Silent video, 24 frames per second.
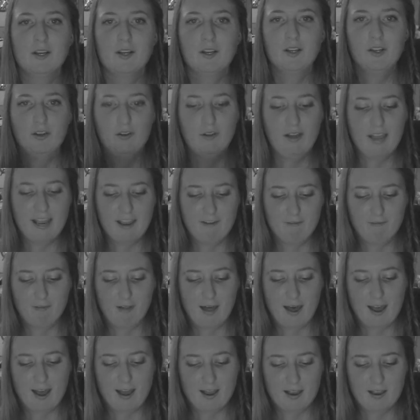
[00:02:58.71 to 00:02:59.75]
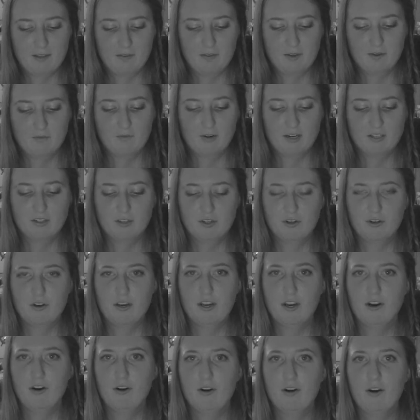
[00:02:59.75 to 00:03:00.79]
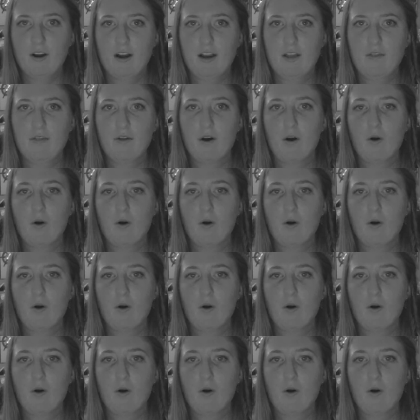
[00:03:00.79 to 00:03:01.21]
You lay it flat and then rest your ear in the